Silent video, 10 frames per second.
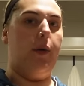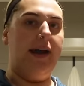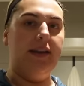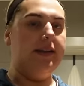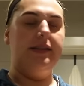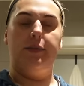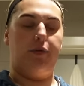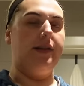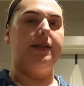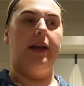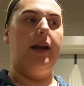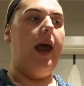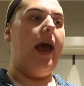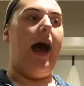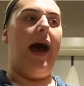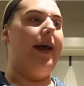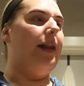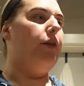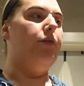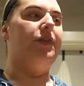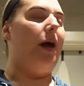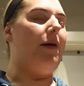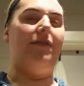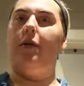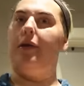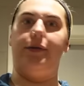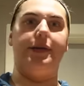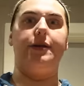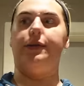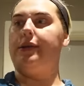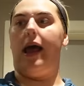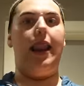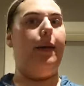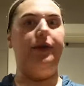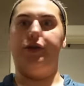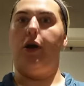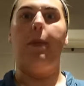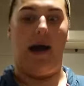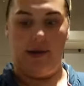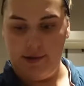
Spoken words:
England is depressing and I loved how I felt when I was there, so I was like, let me just go back.